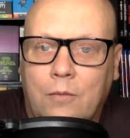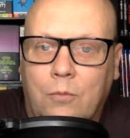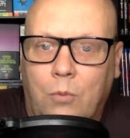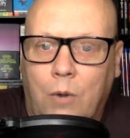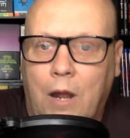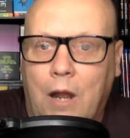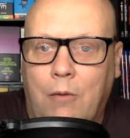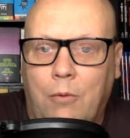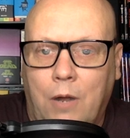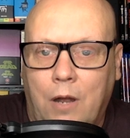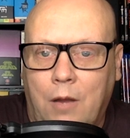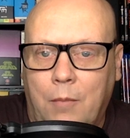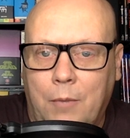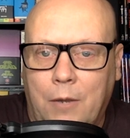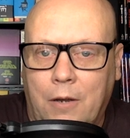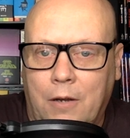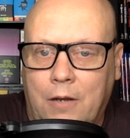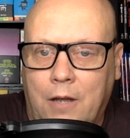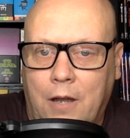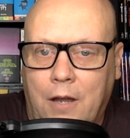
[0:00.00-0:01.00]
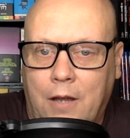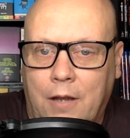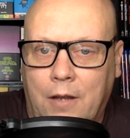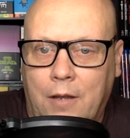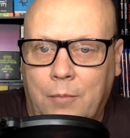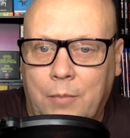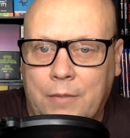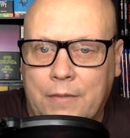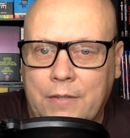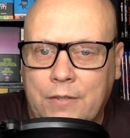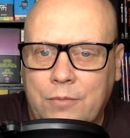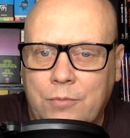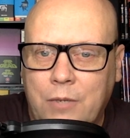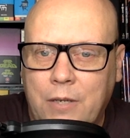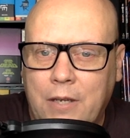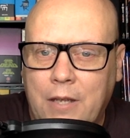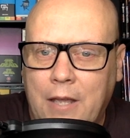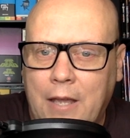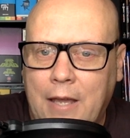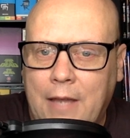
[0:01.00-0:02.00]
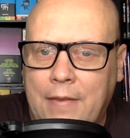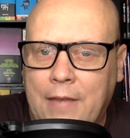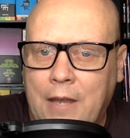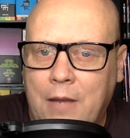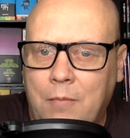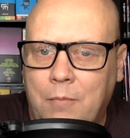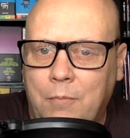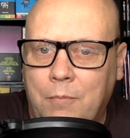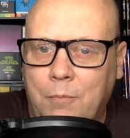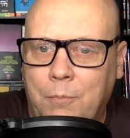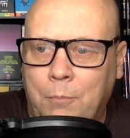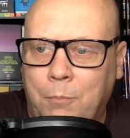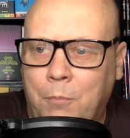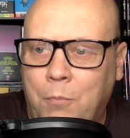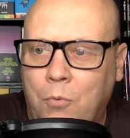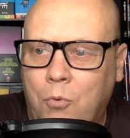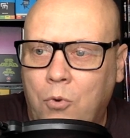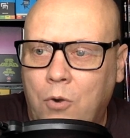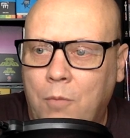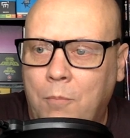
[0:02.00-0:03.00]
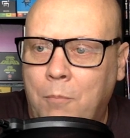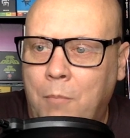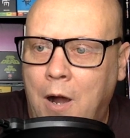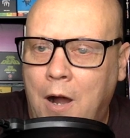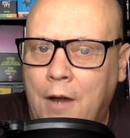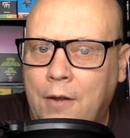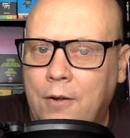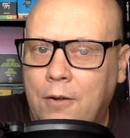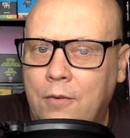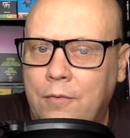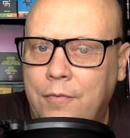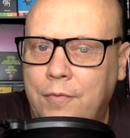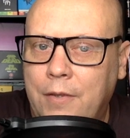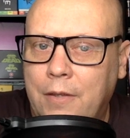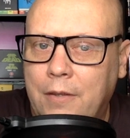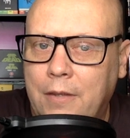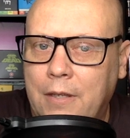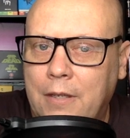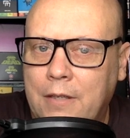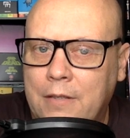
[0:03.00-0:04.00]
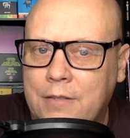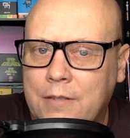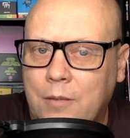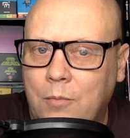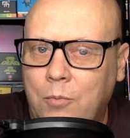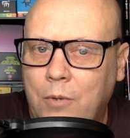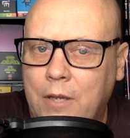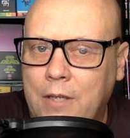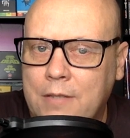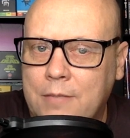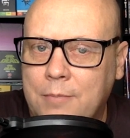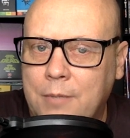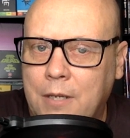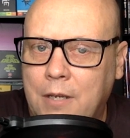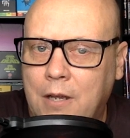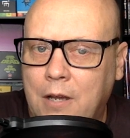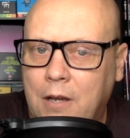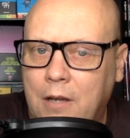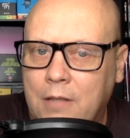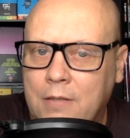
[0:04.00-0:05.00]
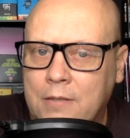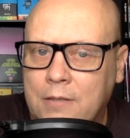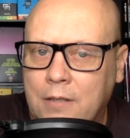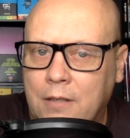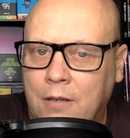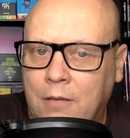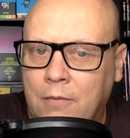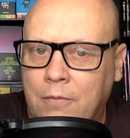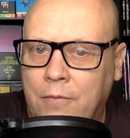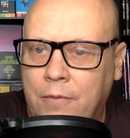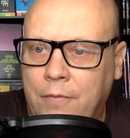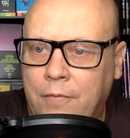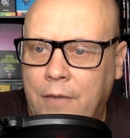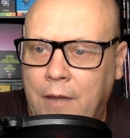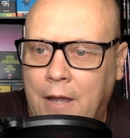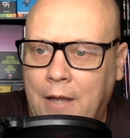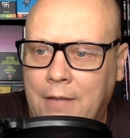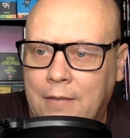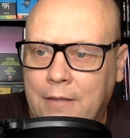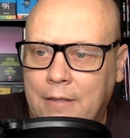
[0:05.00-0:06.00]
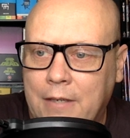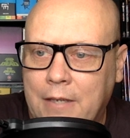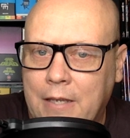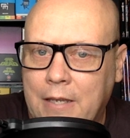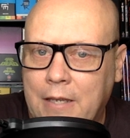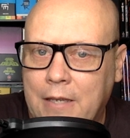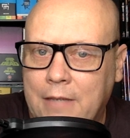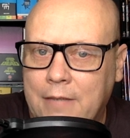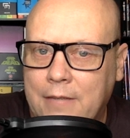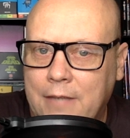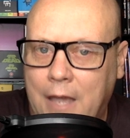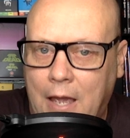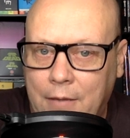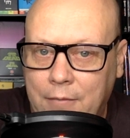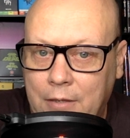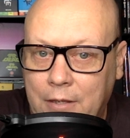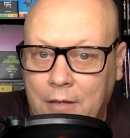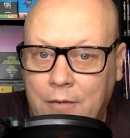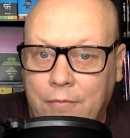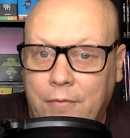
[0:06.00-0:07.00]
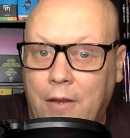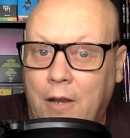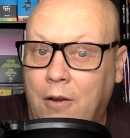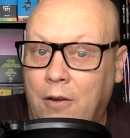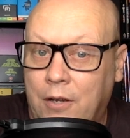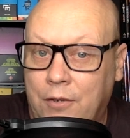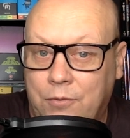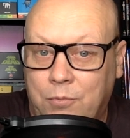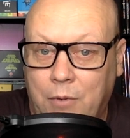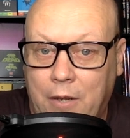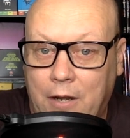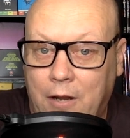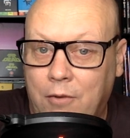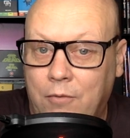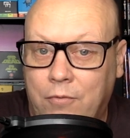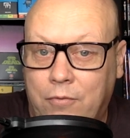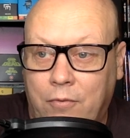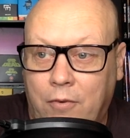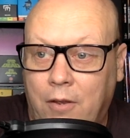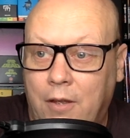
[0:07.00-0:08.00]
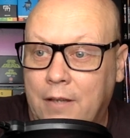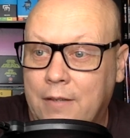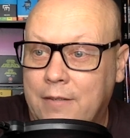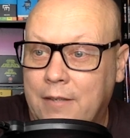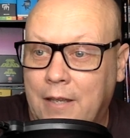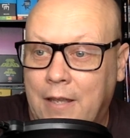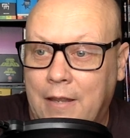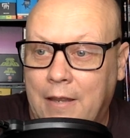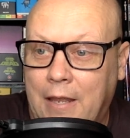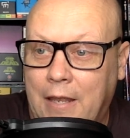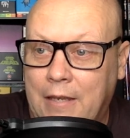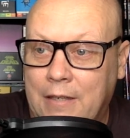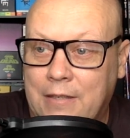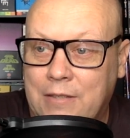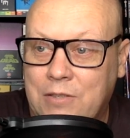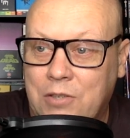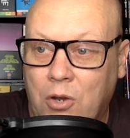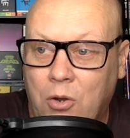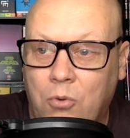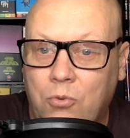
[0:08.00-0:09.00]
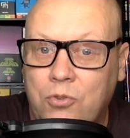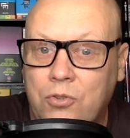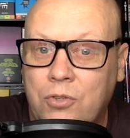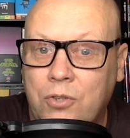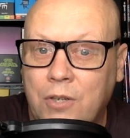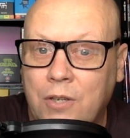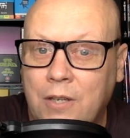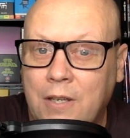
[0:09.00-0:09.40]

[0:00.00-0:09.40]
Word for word: rah rah Americana. But this one had that more modern feeling in some ways because of the fact that he's having an affair and it's right out in front, and they don't